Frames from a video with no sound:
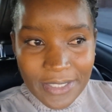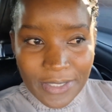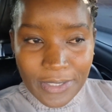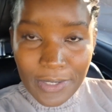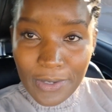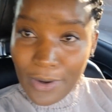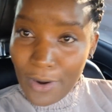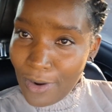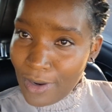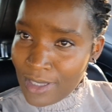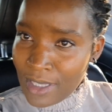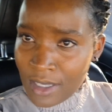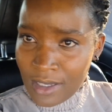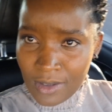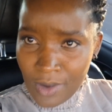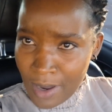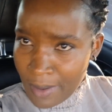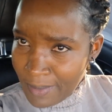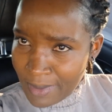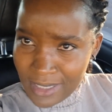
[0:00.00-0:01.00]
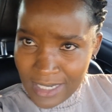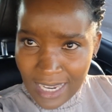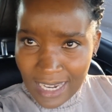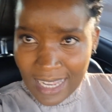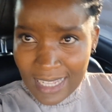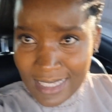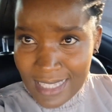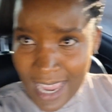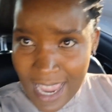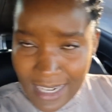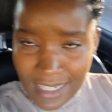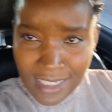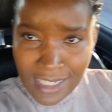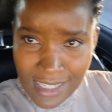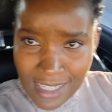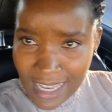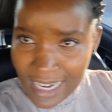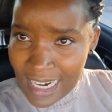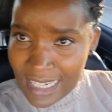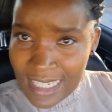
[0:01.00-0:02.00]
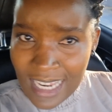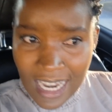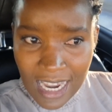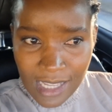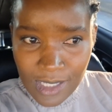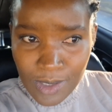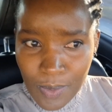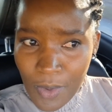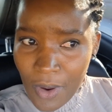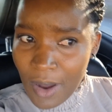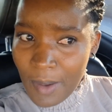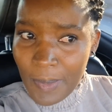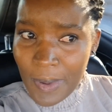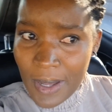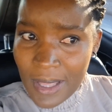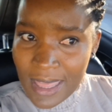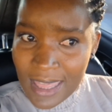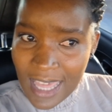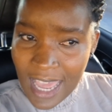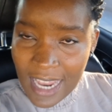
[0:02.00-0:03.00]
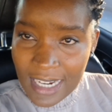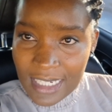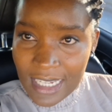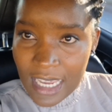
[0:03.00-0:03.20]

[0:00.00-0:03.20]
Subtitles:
You know, commercial attorney, she's gonna tell more about that.